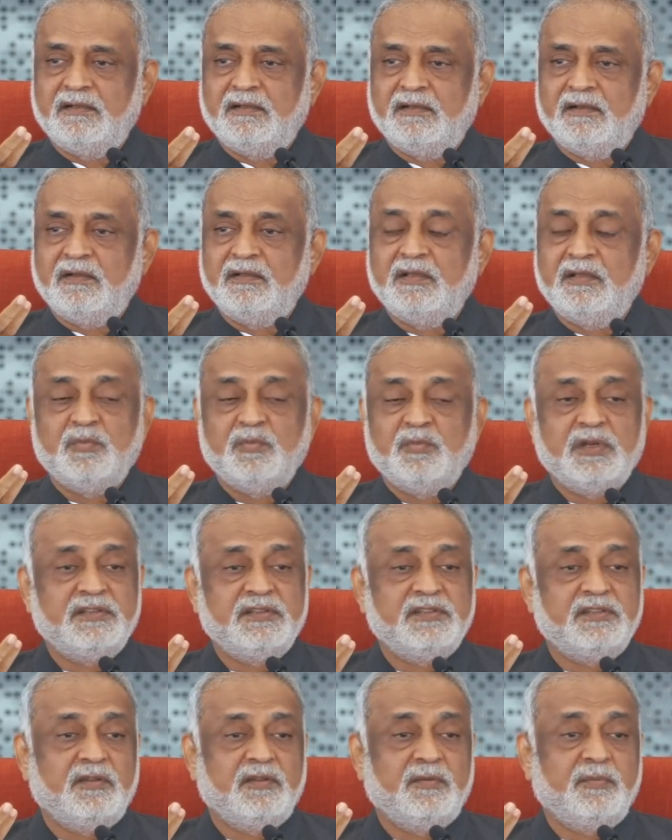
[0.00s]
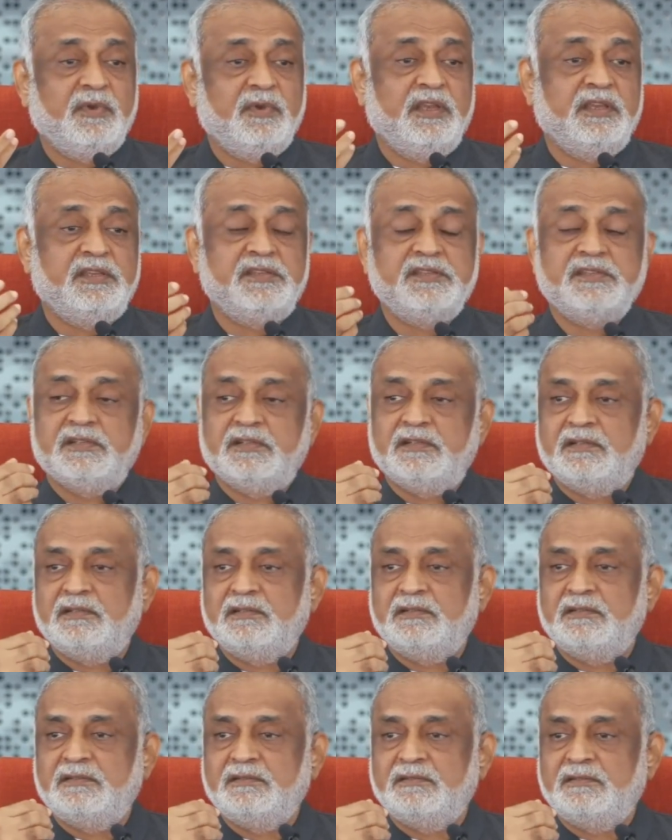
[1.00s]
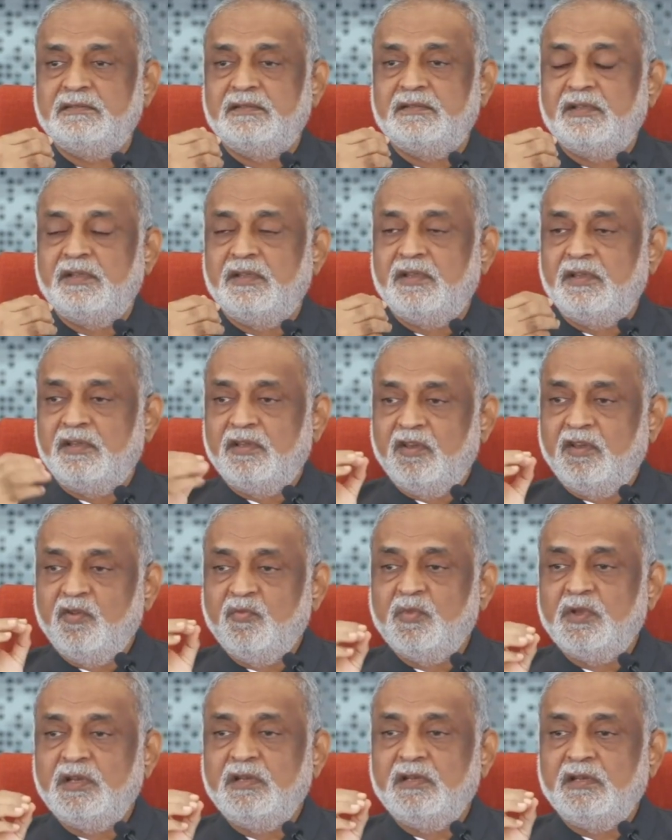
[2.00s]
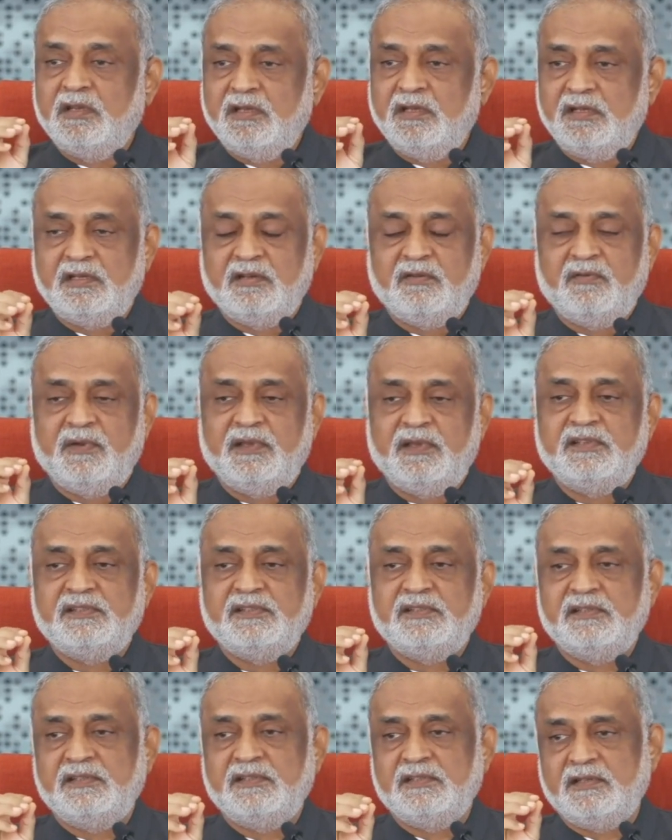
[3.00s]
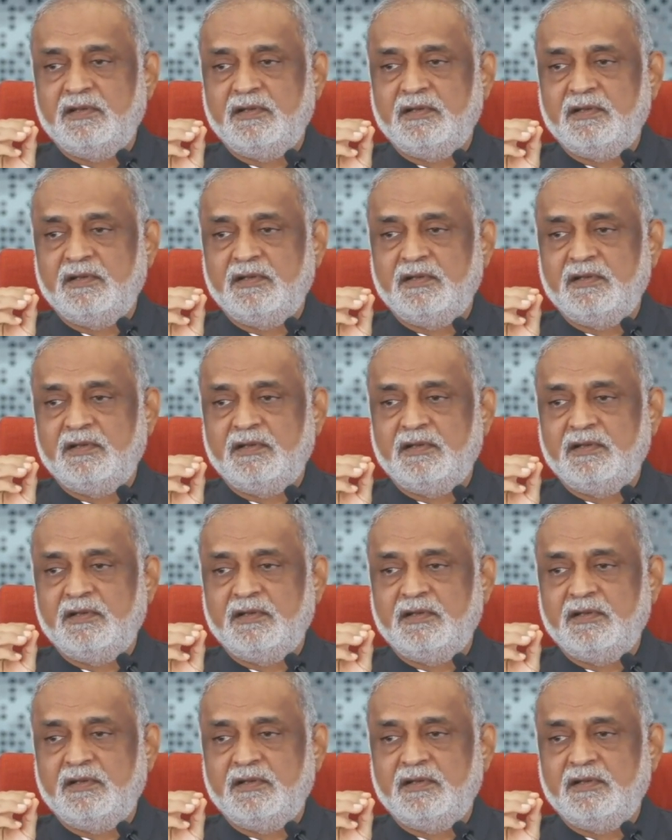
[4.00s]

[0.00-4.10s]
on the mercy of nature. Human intervention is